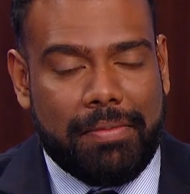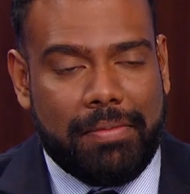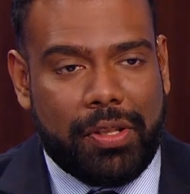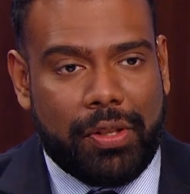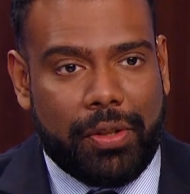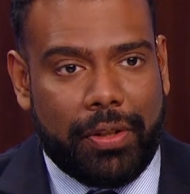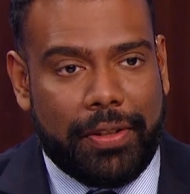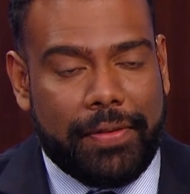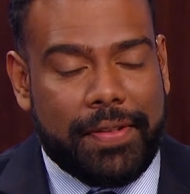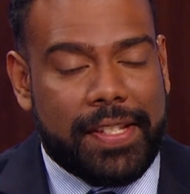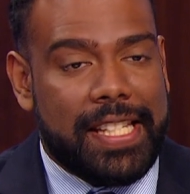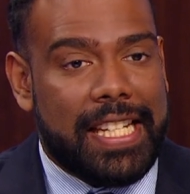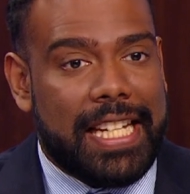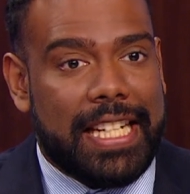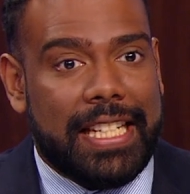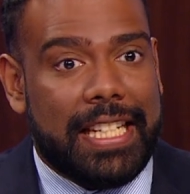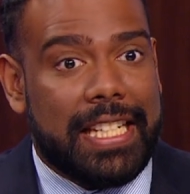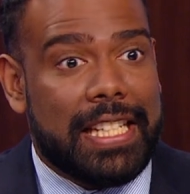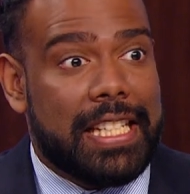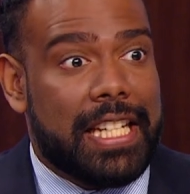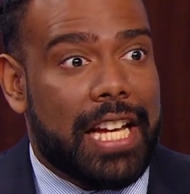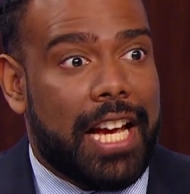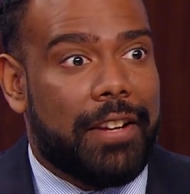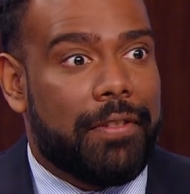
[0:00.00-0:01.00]
sort of seen
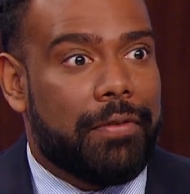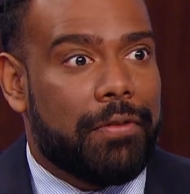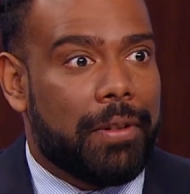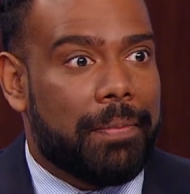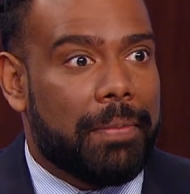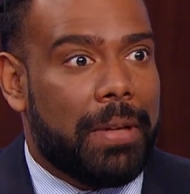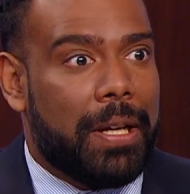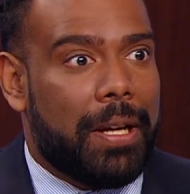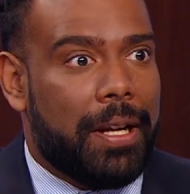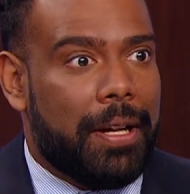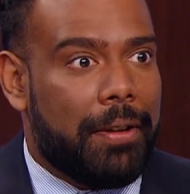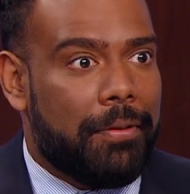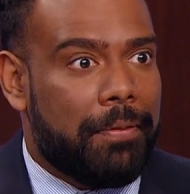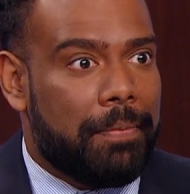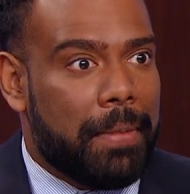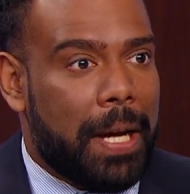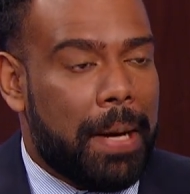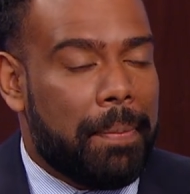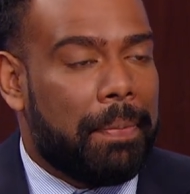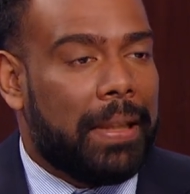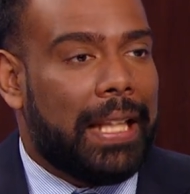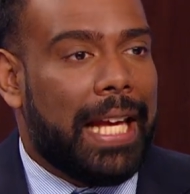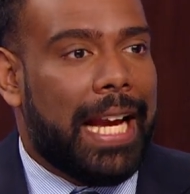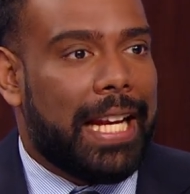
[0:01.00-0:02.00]
and done from a,
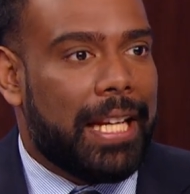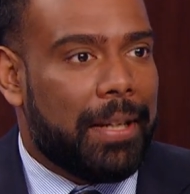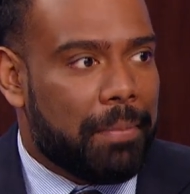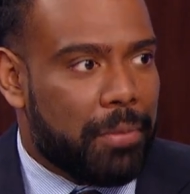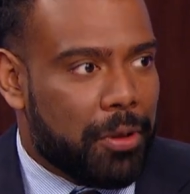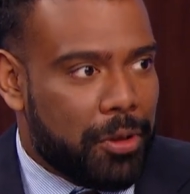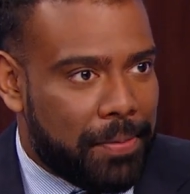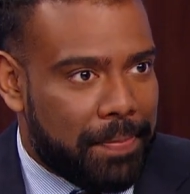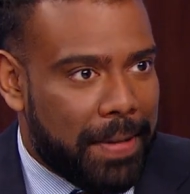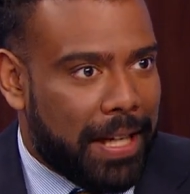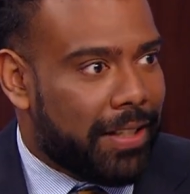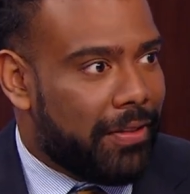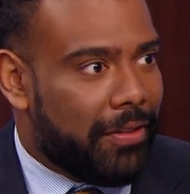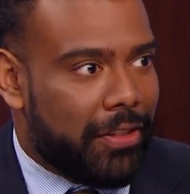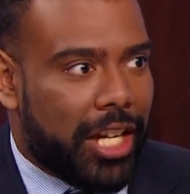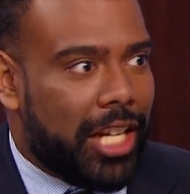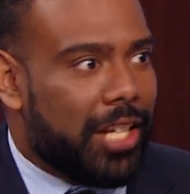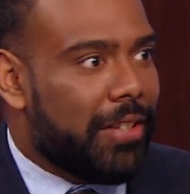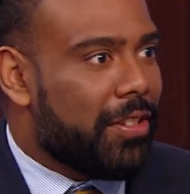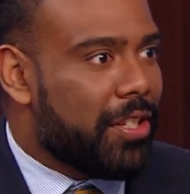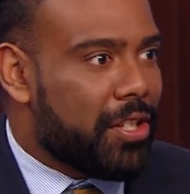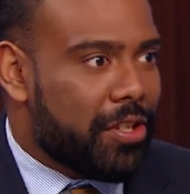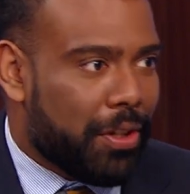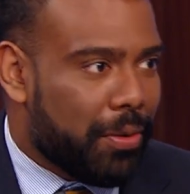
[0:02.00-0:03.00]
a, planning perspective?
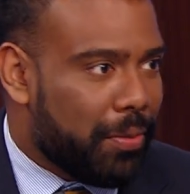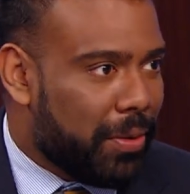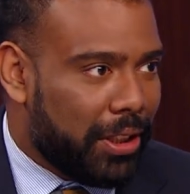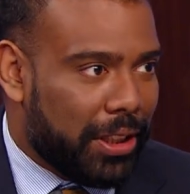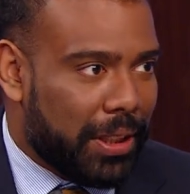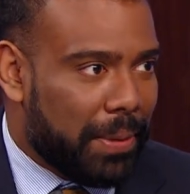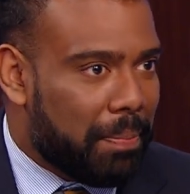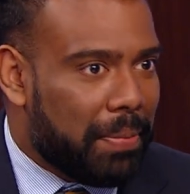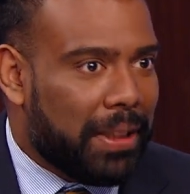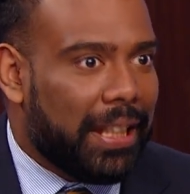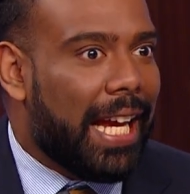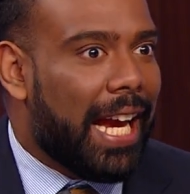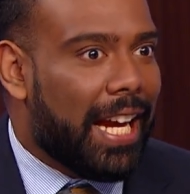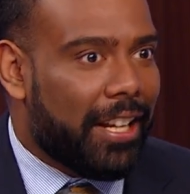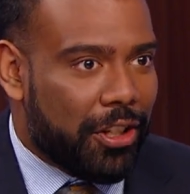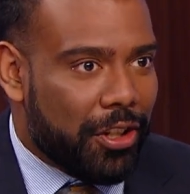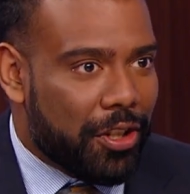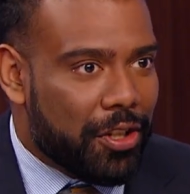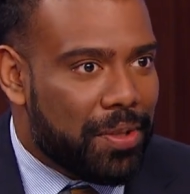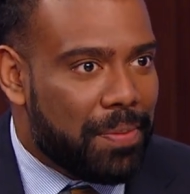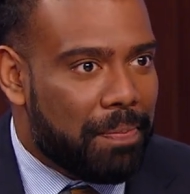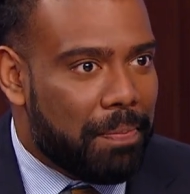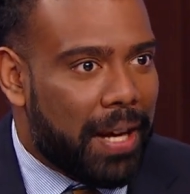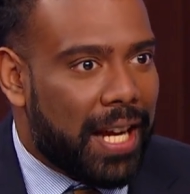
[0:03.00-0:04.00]
None of us are really
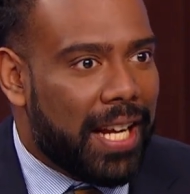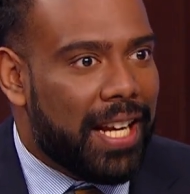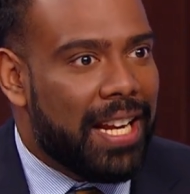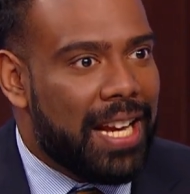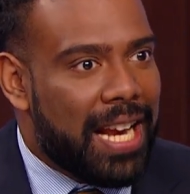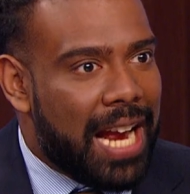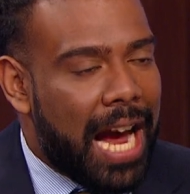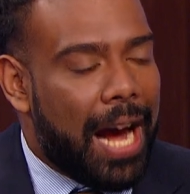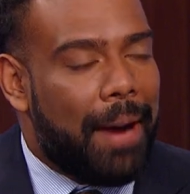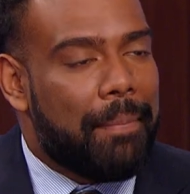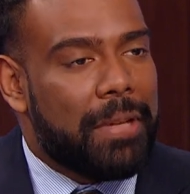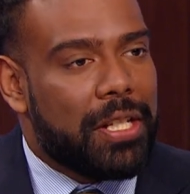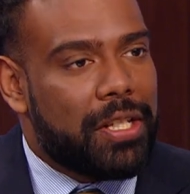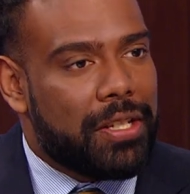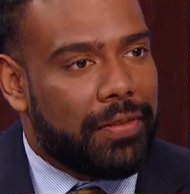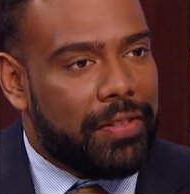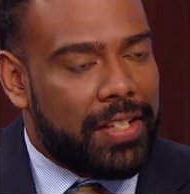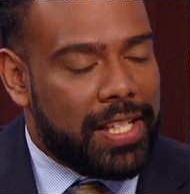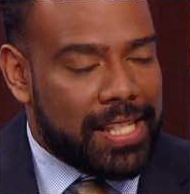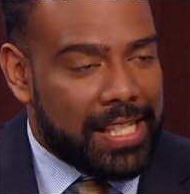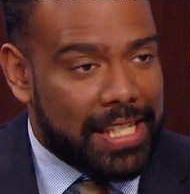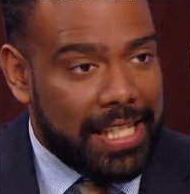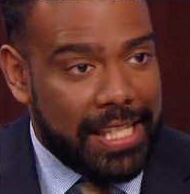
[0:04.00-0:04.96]
planners, but how much of this